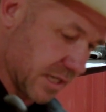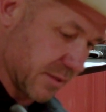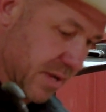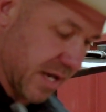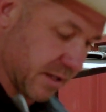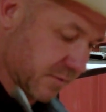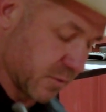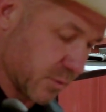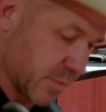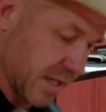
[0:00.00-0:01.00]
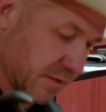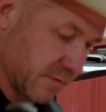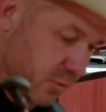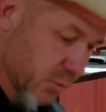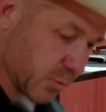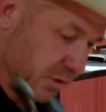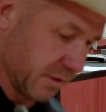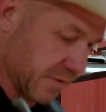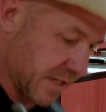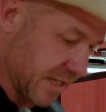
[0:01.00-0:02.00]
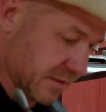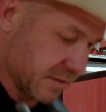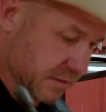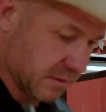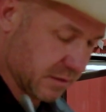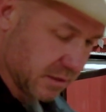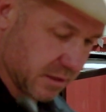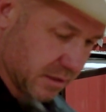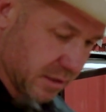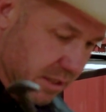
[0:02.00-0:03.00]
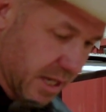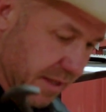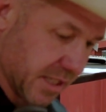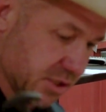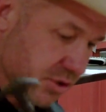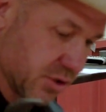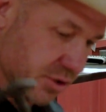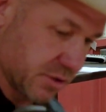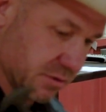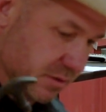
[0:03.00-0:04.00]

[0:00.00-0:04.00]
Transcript: kind of back and forth really fast. And this is just